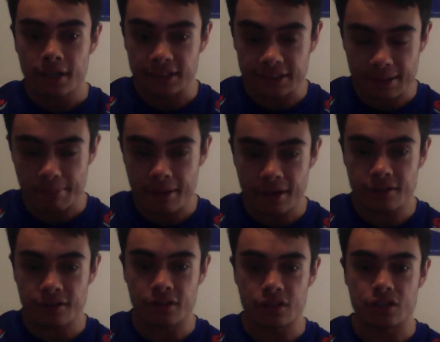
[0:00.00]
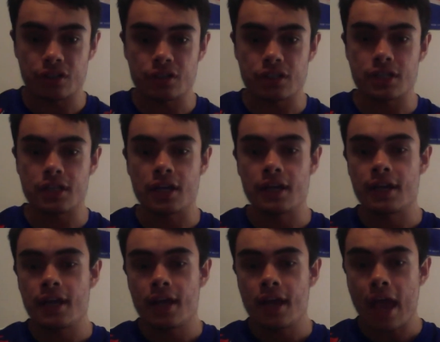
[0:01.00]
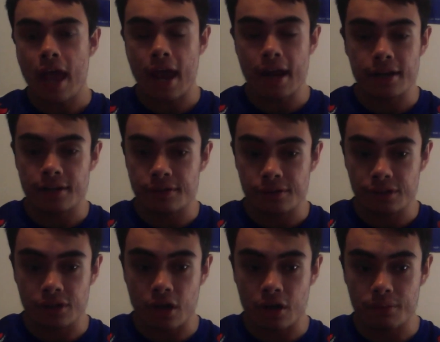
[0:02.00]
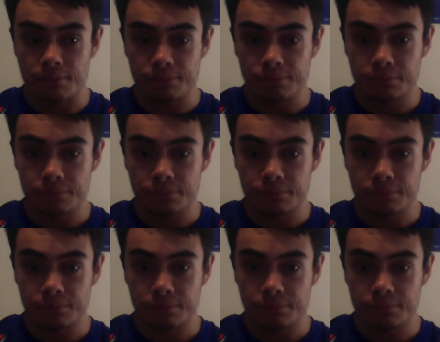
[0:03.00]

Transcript: He's committed to the jersey, and, you know,